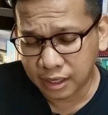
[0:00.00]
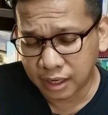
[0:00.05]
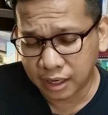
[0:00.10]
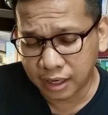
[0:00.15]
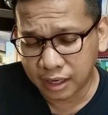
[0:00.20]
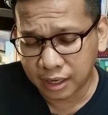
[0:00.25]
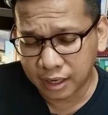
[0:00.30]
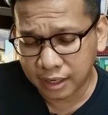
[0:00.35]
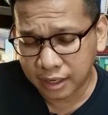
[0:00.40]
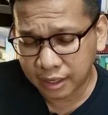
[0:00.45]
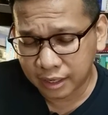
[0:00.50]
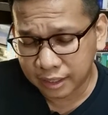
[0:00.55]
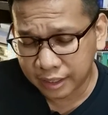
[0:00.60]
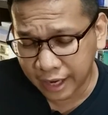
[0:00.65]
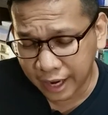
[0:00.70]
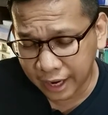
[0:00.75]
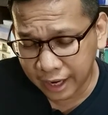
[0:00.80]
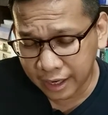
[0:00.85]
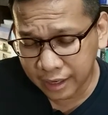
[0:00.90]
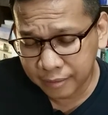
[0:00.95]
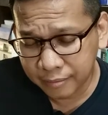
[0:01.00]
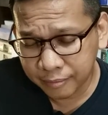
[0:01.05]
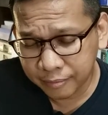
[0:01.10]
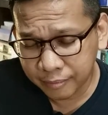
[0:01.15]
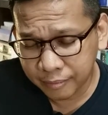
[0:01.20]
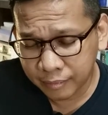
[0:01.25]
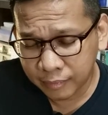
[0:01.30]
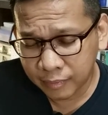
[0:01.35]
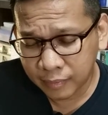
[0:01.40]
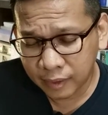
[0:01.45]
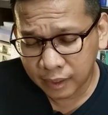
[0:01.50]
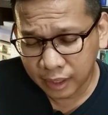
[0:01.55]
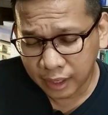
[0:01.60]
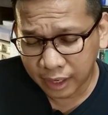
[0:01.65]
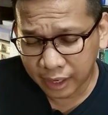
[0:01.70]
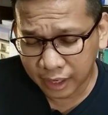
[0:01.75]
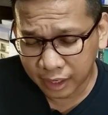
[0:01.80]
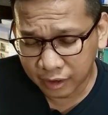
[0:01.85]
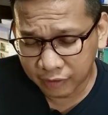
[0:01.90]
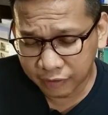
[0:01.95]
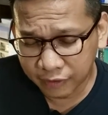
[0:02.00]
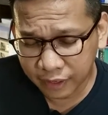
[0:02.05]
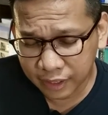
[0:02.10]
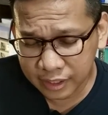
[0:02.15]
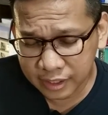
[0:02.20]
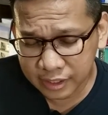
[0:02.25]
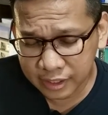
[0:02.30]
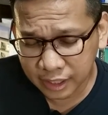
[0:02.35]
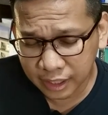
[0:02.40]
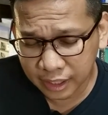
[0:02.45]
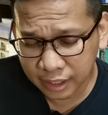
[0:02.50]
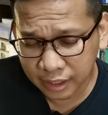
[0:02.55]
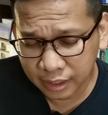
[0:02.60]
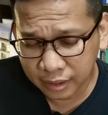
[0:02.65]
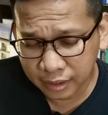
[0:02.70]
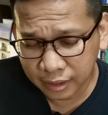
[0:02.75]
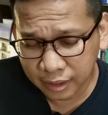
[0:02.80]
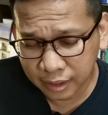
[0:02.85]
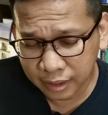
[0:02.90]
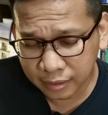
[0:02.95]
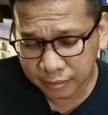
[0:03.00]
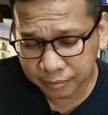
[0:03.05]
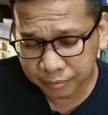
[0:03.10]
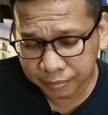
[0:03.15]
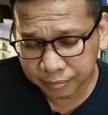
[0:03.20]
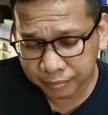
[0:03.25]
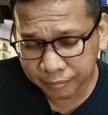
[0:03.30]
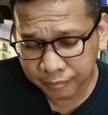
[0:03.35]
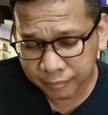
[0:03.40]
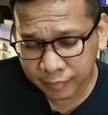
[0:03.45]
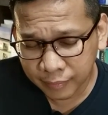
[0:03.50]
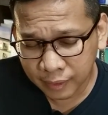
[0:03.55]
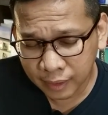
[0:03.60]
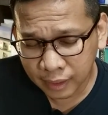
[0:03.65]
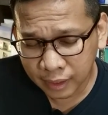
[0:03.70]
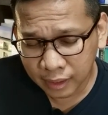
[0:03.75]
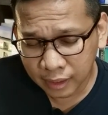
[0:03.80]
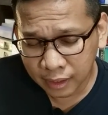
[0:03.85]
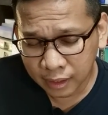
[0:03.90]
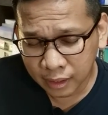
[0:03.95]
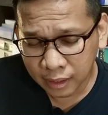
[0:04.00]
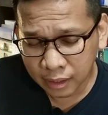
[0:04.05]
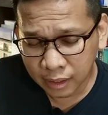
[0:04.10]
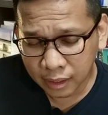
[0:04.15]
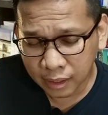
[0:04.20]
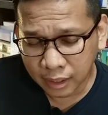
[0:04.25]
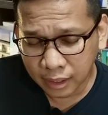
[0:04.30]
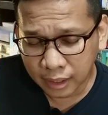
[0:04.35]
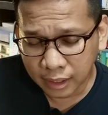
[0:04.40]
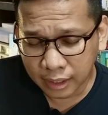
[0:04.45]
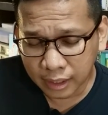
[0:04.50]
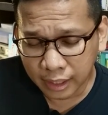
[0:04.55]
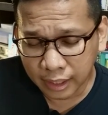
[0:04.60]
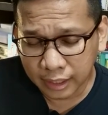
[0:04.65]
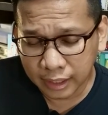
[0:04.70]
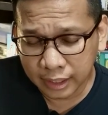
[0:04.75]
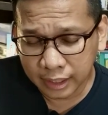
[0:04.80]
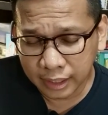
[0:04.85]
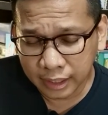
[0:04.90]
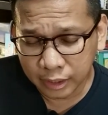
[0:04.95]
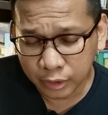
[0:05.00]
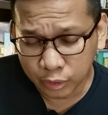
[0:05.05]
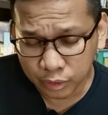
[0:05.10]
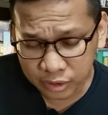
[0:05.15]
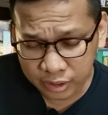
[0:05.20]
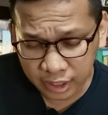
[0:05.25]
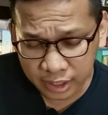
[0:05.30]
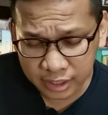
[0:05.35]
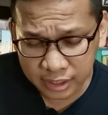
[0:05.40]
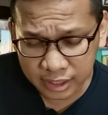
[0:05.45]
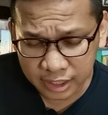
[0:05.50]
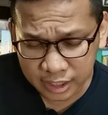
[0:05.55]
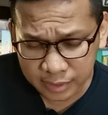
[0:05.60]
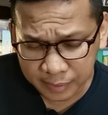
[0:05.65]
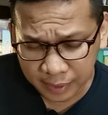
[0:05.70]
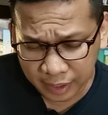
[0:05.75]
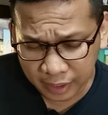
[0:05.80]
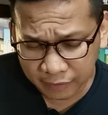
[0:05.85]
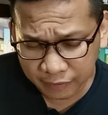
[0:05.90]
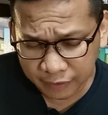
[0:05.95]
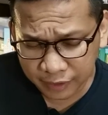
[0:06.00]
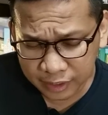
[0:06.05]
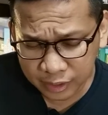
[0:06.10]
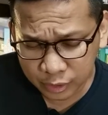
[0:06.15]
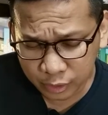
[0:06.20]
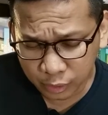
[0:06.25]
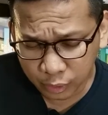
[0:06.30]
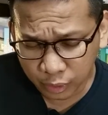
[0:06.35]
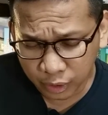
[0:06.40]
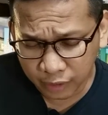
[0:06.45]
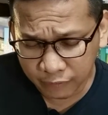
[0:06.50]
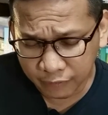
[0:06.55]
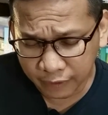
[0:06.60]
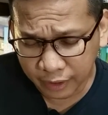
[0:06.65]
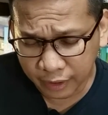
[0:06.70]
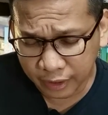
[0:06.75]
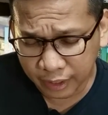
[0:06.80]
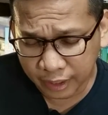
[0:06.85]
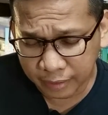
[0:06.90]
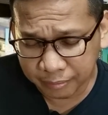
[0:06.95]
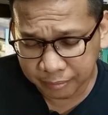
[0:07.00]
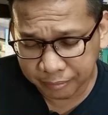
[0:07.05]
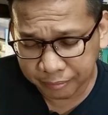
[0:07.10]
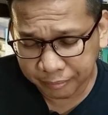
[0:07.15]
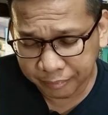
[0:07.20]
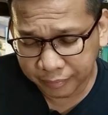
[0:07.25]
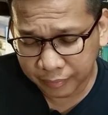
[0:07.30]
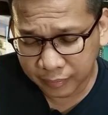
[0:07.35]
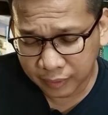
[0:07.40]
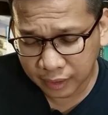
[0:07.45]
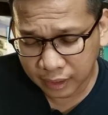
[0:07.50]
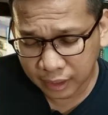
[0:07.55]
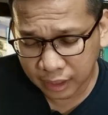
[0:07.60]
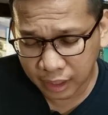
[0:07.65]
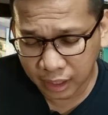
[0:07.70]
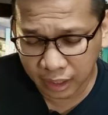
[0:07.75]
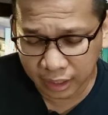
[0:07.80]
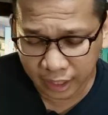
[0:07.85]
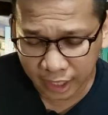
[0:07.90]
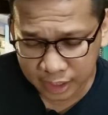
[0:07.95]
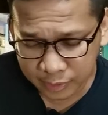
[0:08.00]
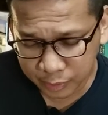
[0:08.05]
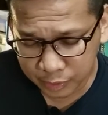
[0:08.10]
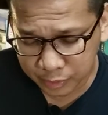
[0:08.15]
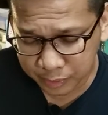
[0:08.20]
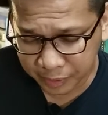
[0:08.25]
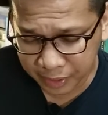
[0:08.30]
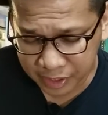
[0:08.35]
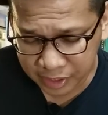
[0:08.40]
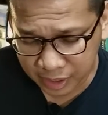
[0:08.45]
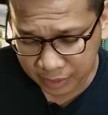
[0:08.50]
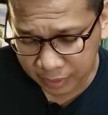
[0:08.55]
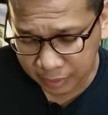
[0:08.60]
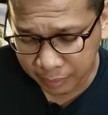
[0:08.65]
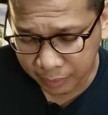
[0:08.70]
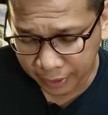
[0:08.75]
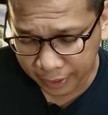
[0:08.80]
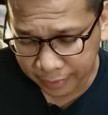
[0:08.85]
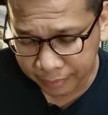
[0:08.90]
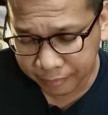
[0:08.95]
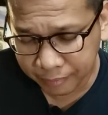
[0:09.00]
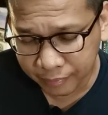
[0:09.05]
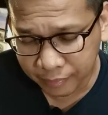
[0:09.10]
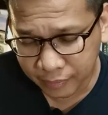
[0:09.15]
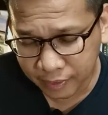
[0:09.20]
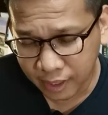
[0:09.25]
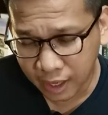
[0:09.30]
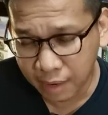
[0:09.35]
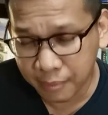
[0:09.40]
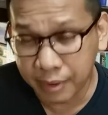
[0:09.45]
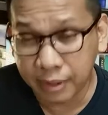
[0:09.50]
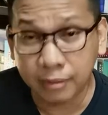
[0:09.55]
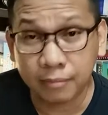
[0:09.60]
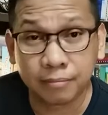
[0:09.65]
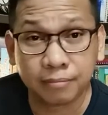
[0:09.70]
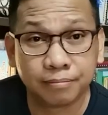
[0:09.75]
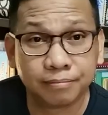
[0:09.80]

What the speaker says: our day ahead of us and kindly use us in spite of us to glorify your name. In Christ's most precious name we pray. Amen.